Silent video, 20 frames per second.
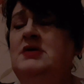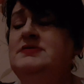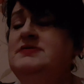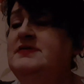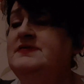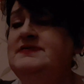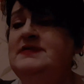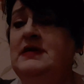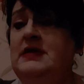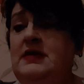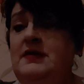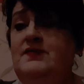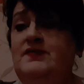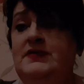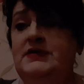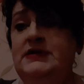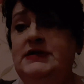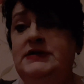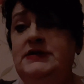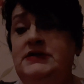the
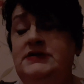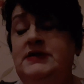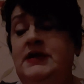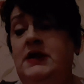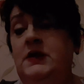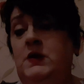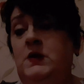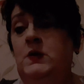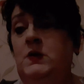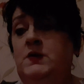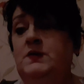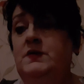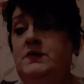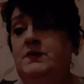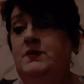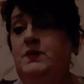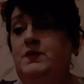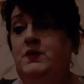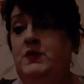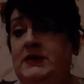delivery now
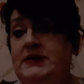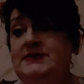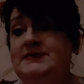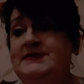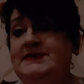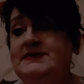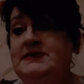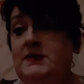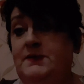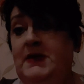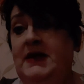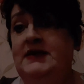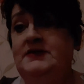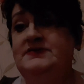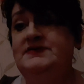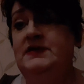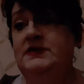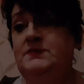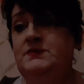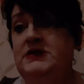with the
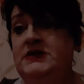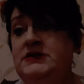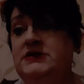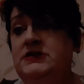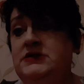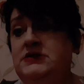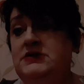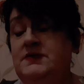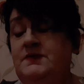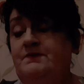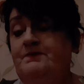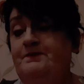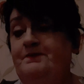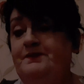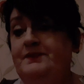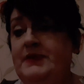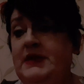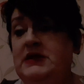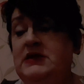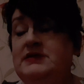pandemic
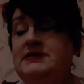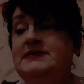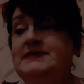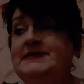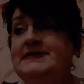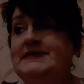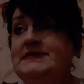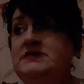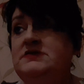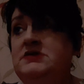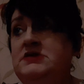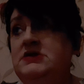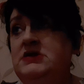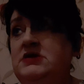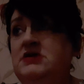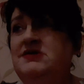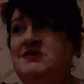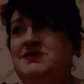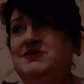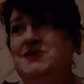is,
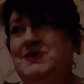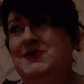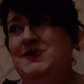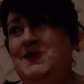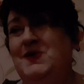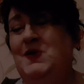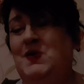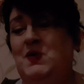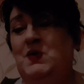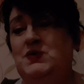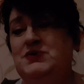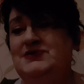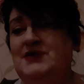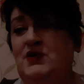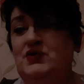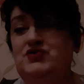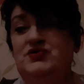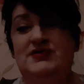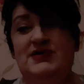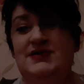you know,
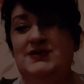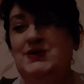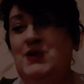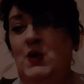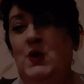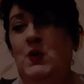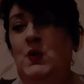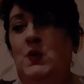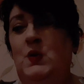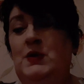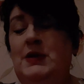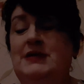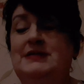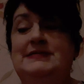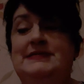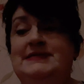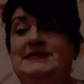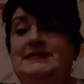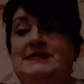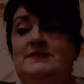touch and go.
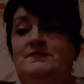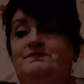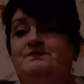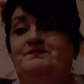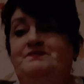It's,